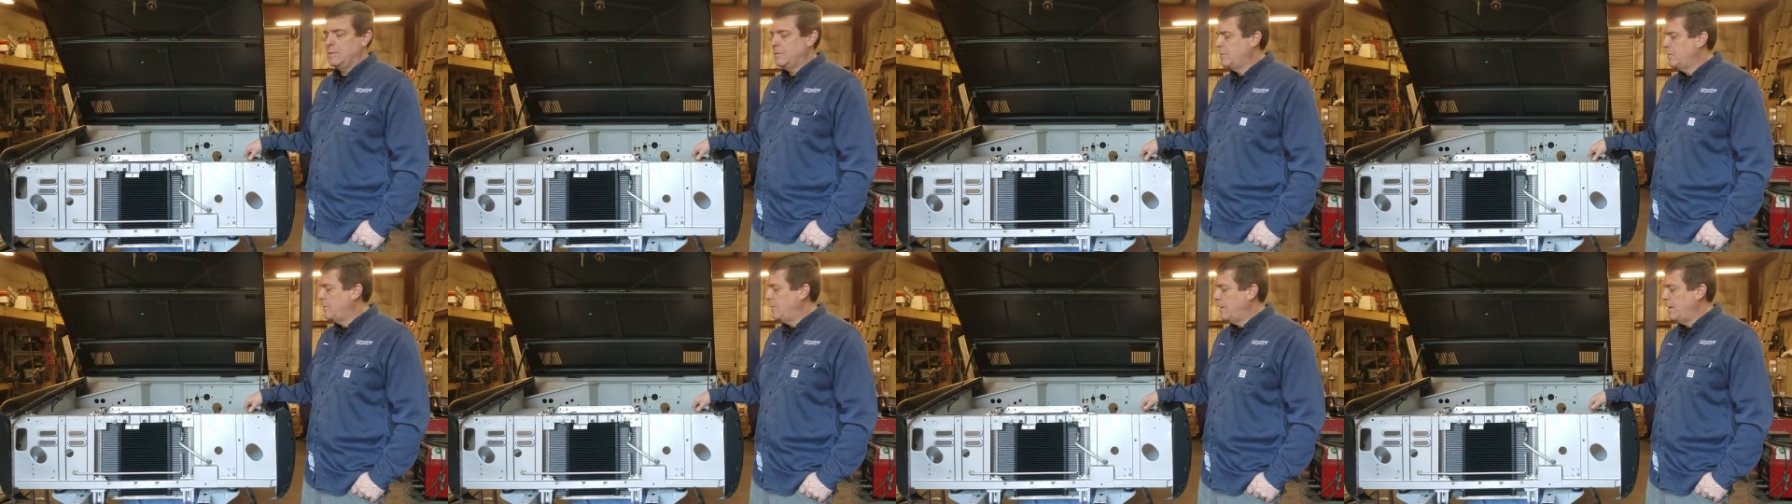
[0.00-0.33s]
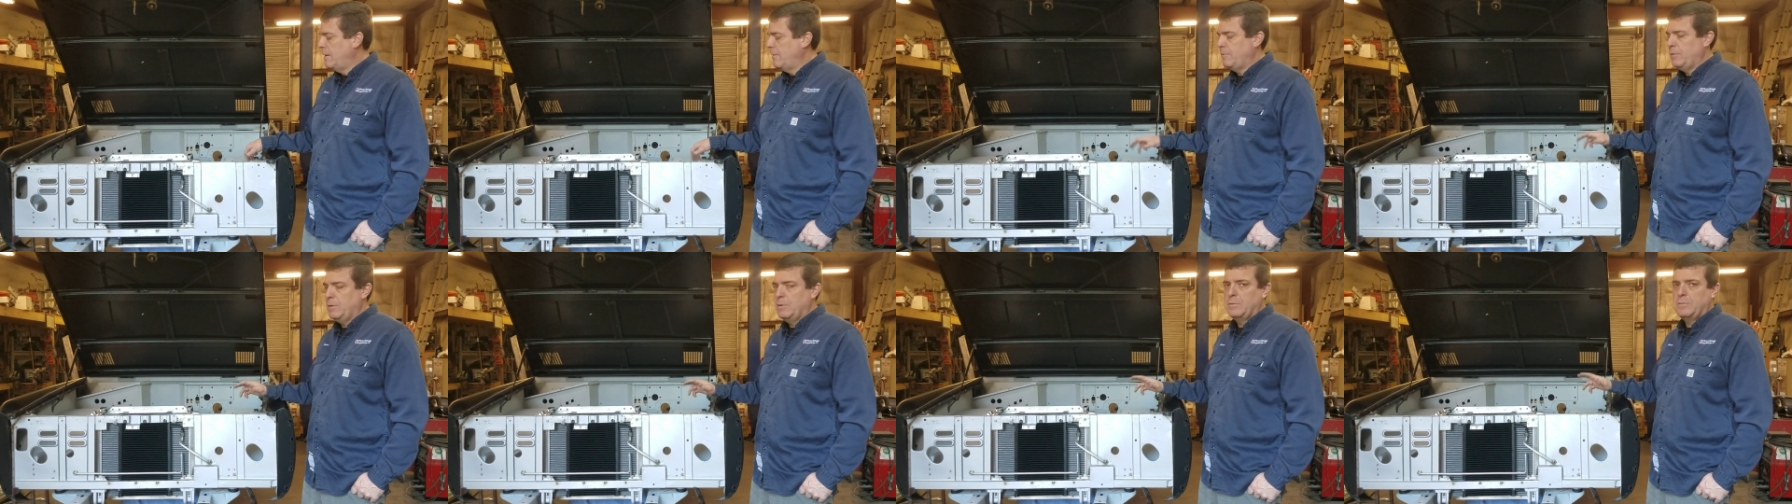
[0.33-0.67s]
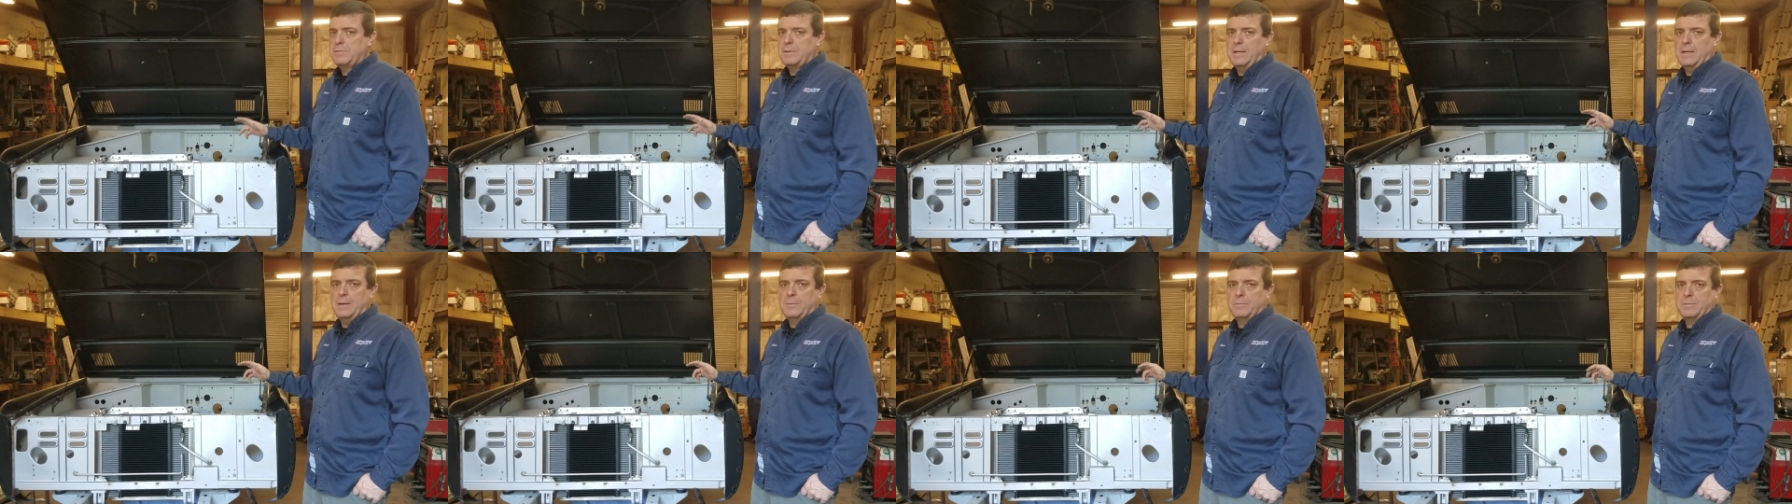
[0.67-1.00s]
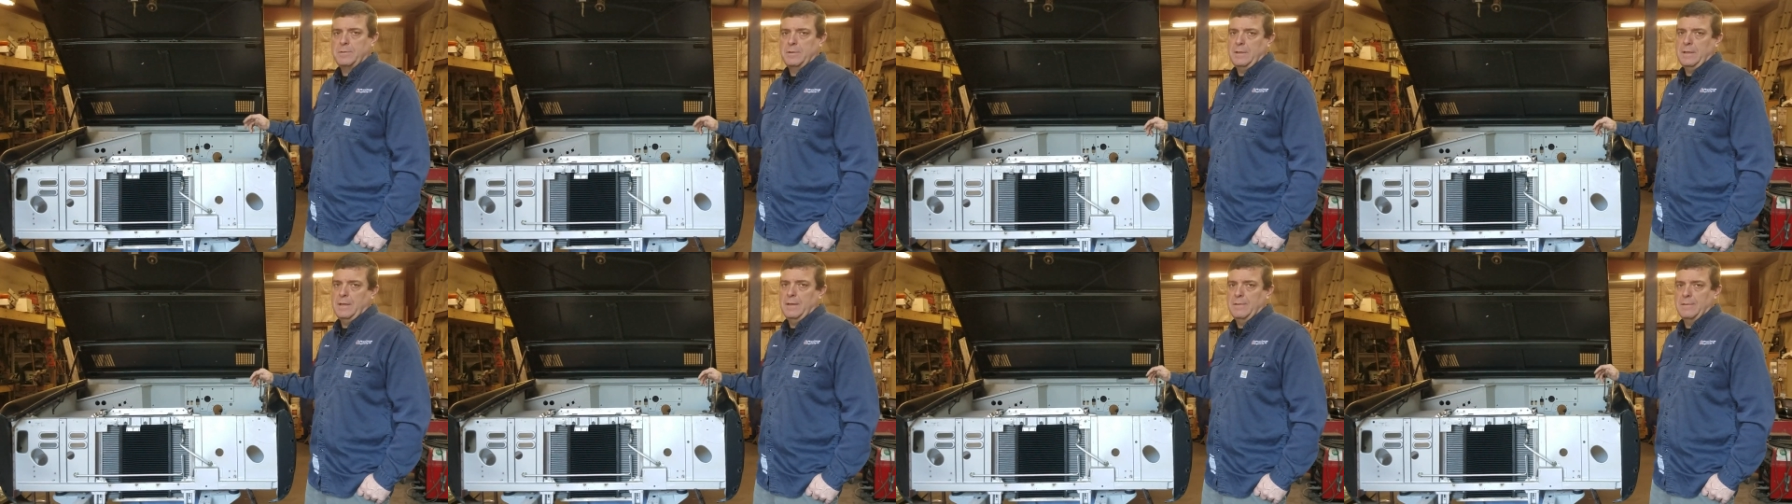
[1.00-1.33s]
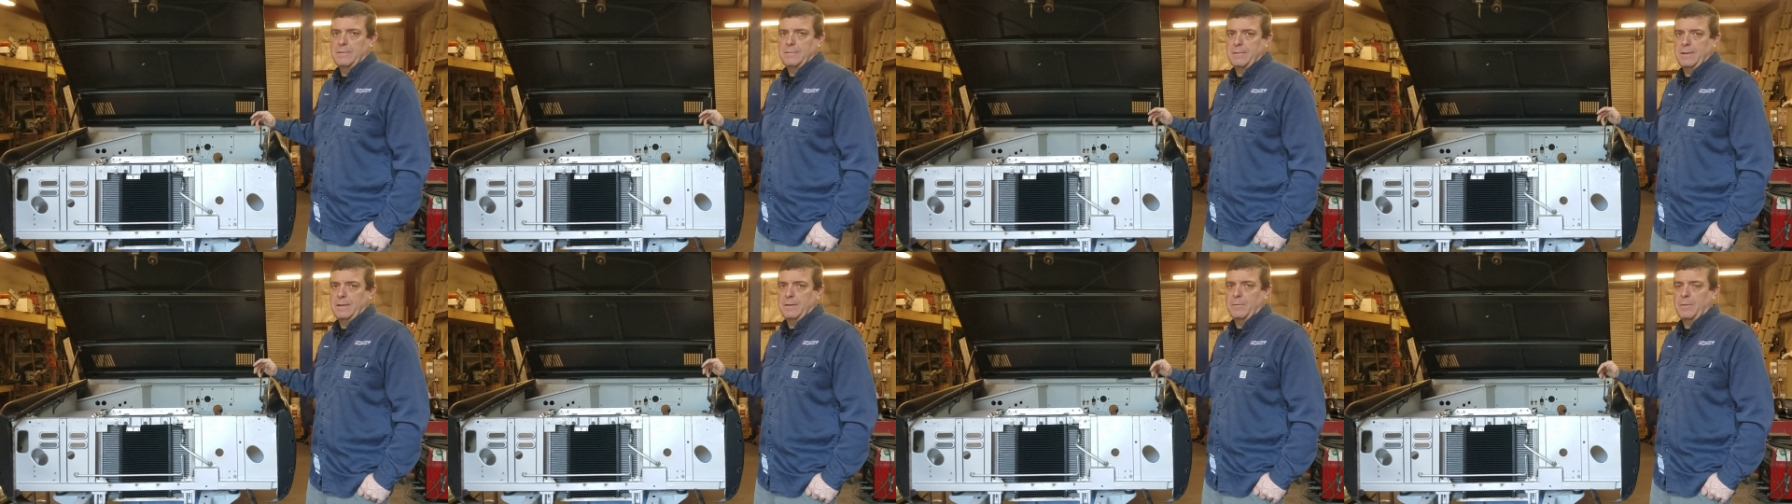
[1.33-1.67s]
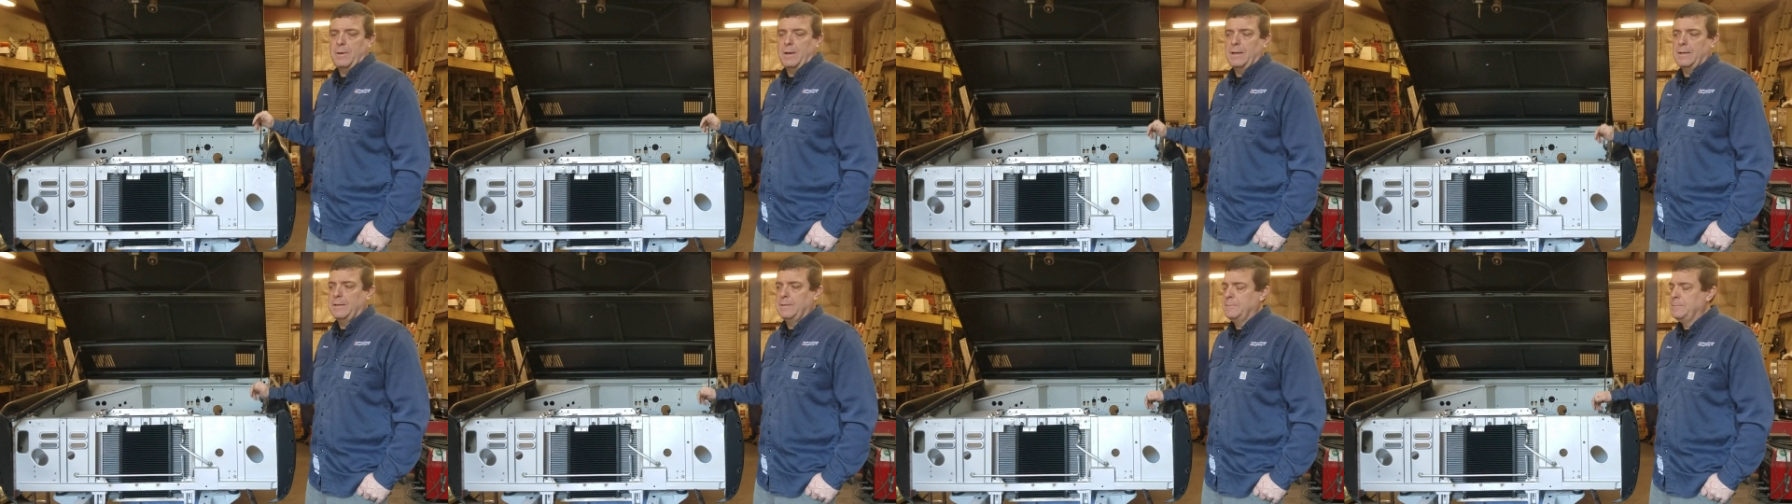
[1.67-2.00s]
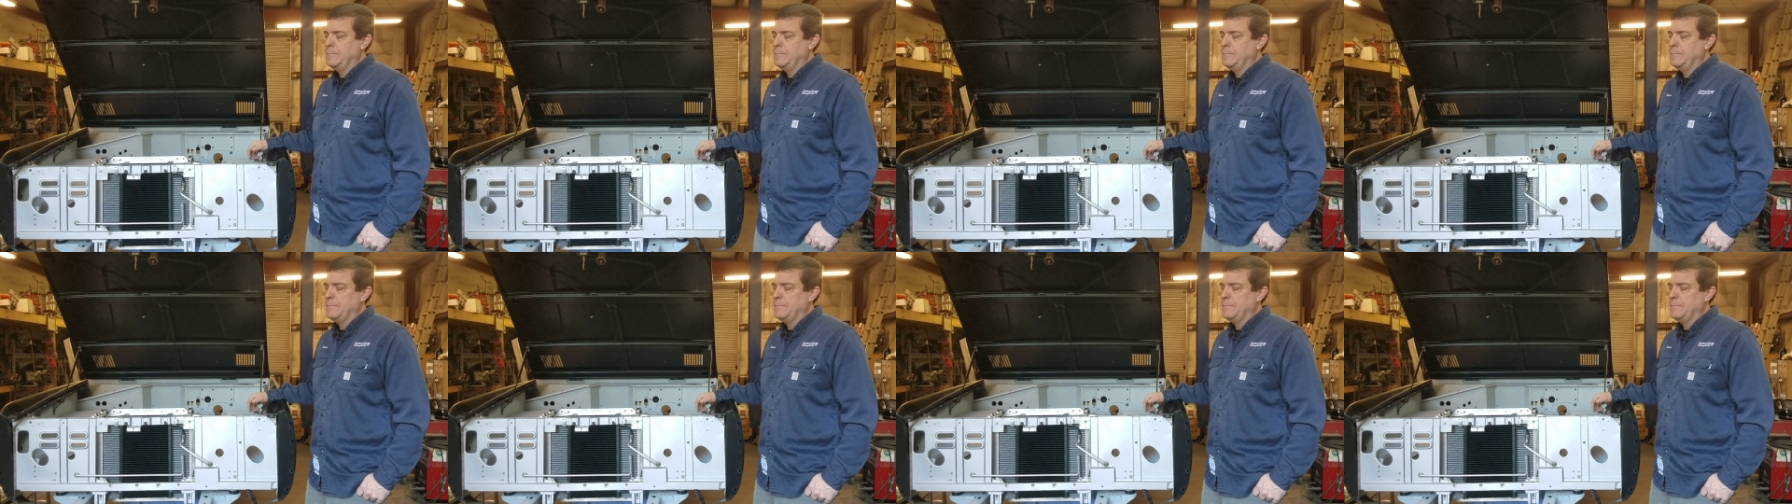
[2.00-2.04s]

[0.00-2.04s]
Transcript: quite a few steps to get this thing right.